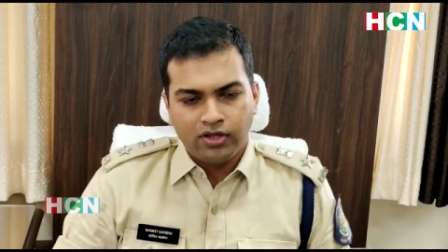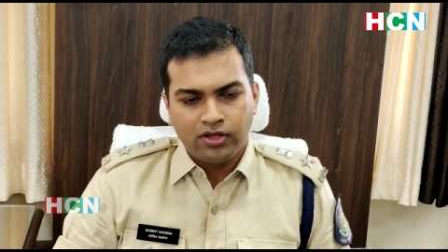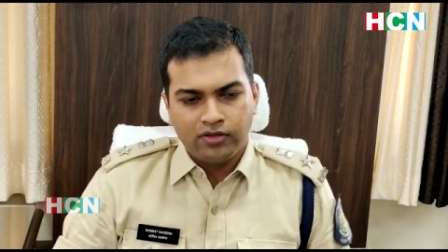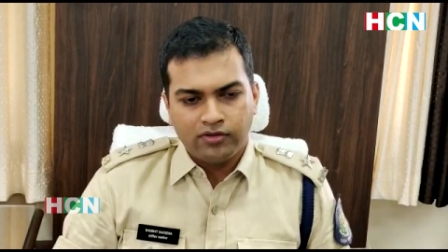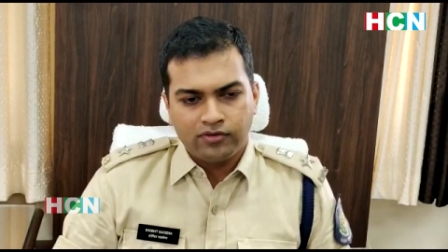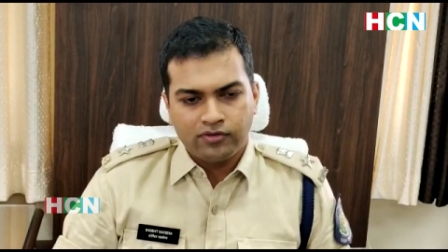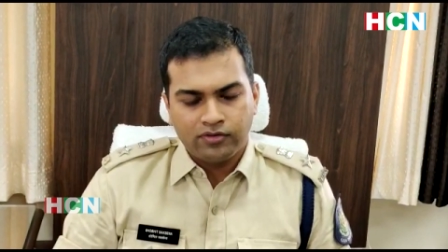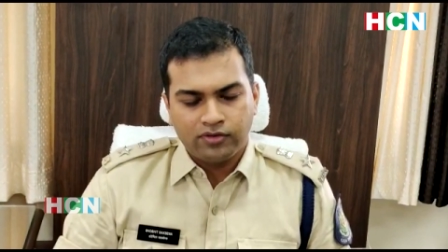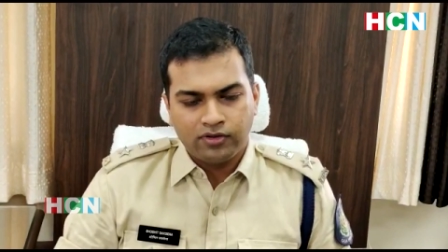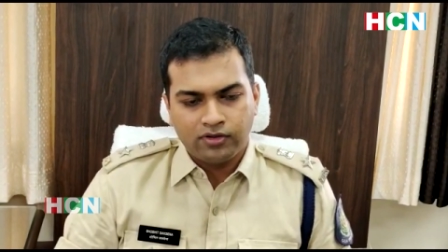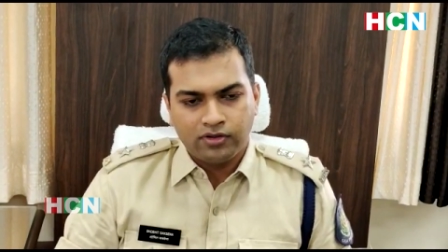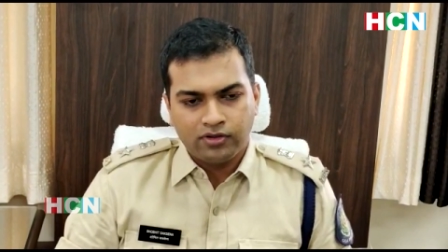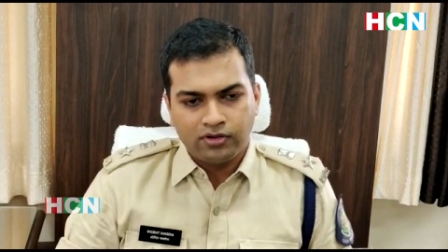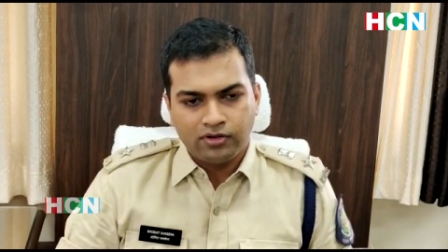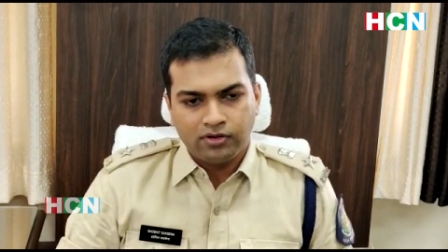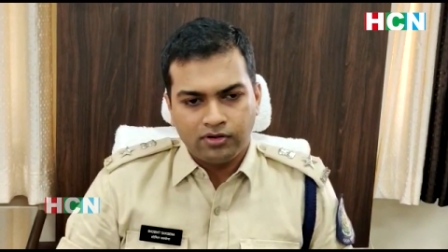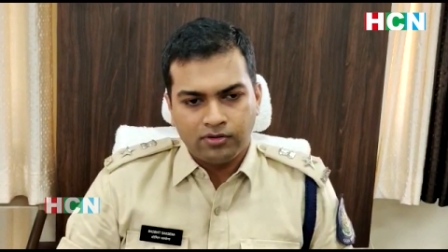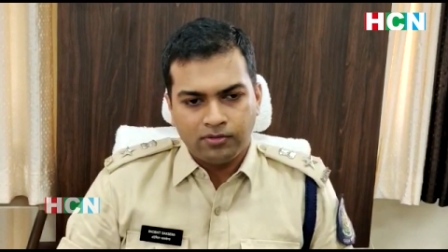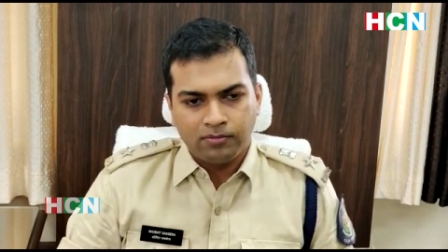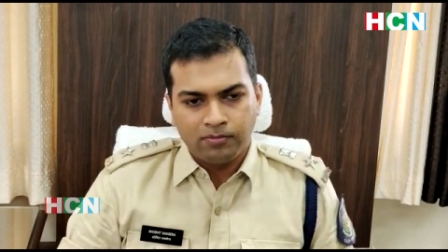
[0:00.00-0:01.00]
is
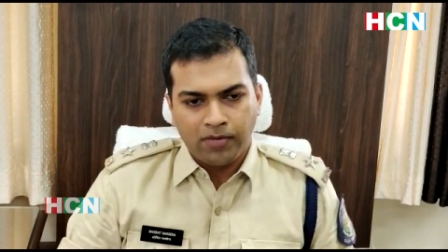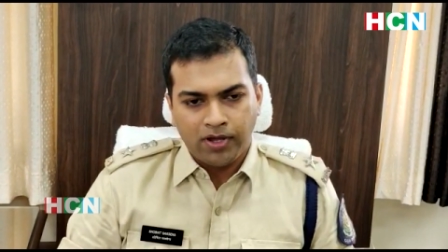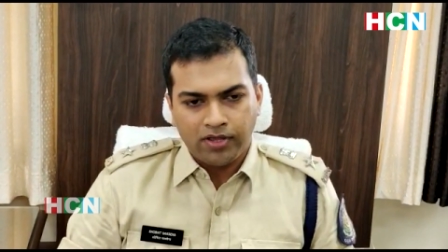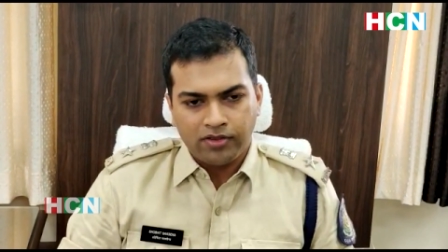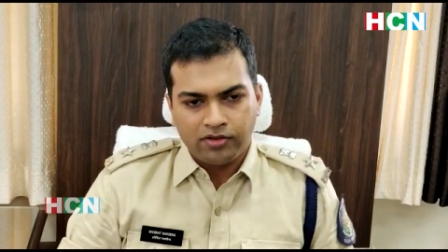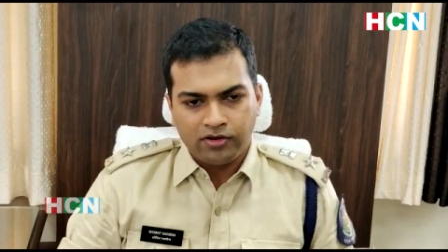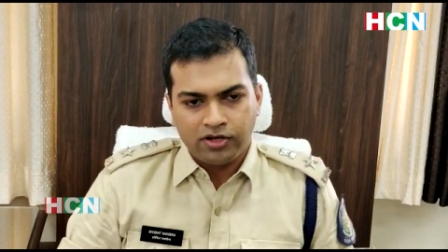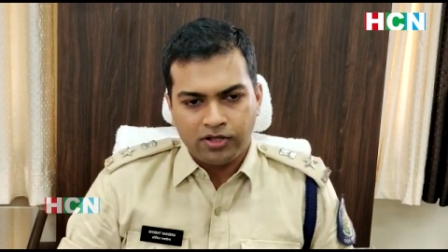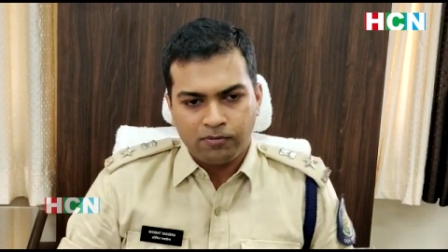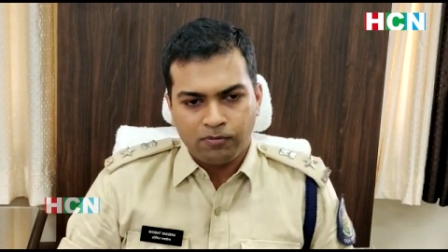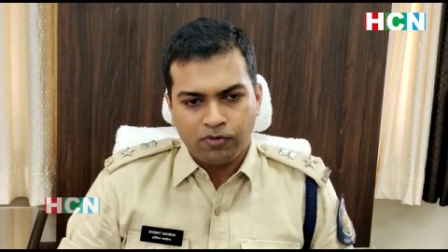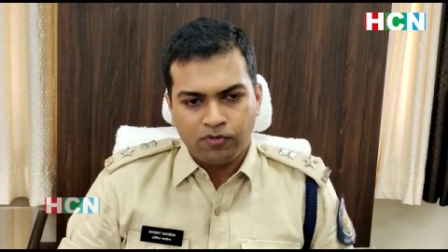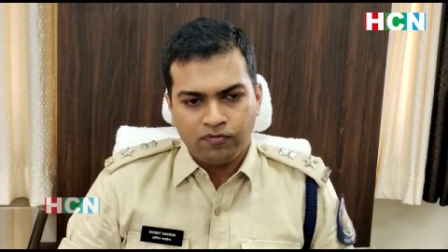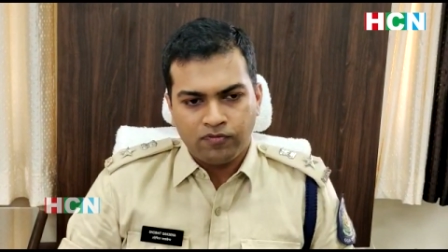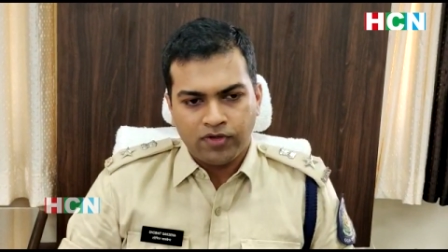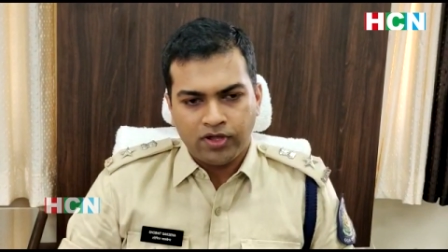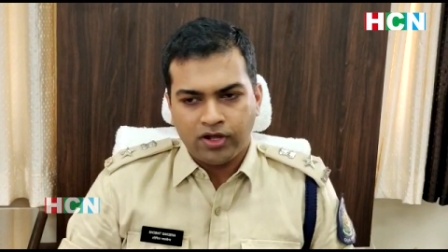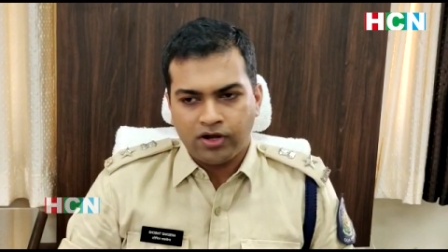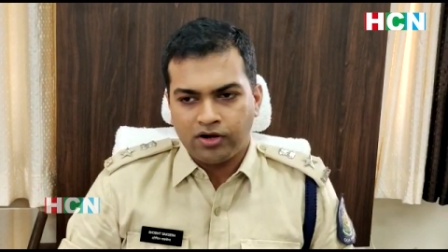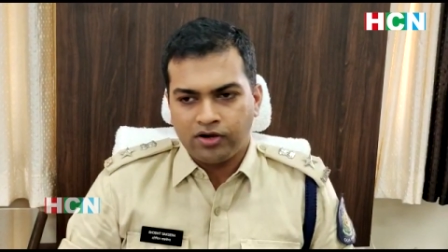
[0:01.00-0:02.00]
by the name of
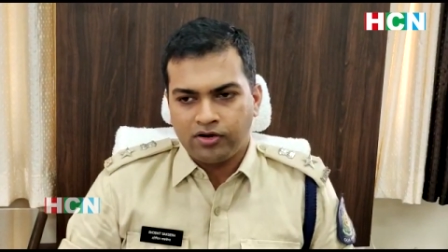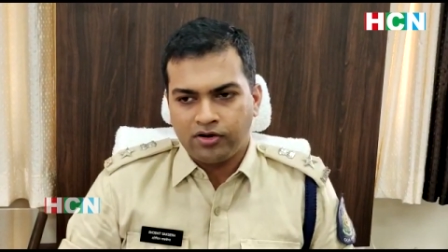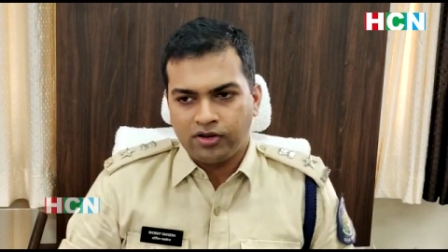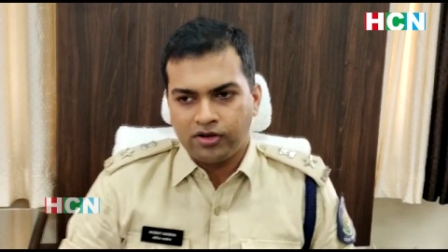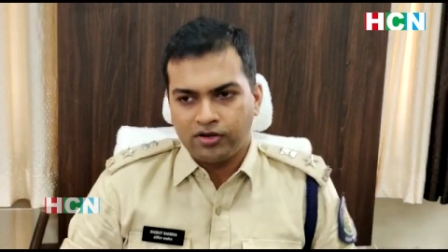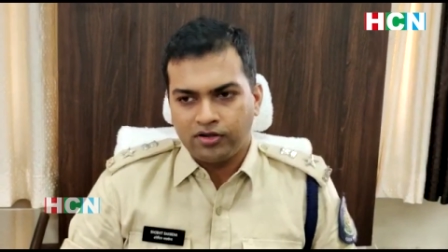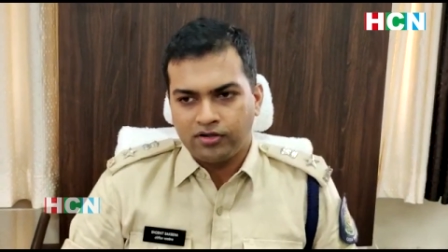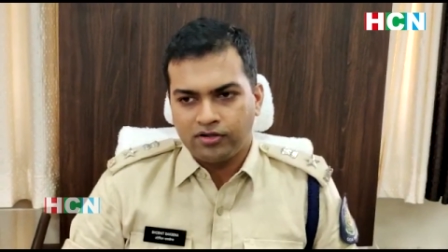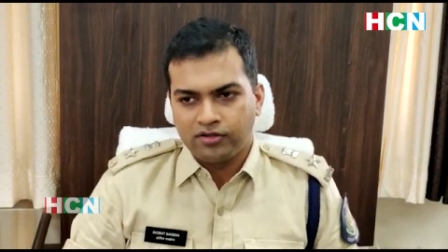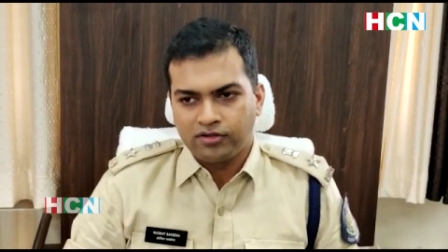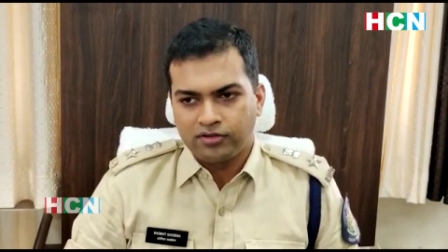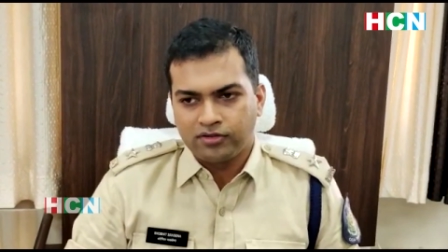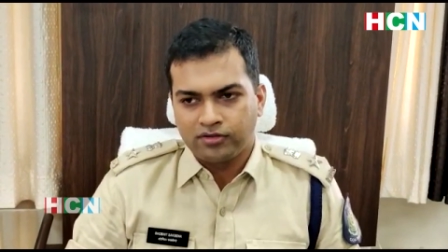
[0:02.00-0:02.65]
Ekaterina.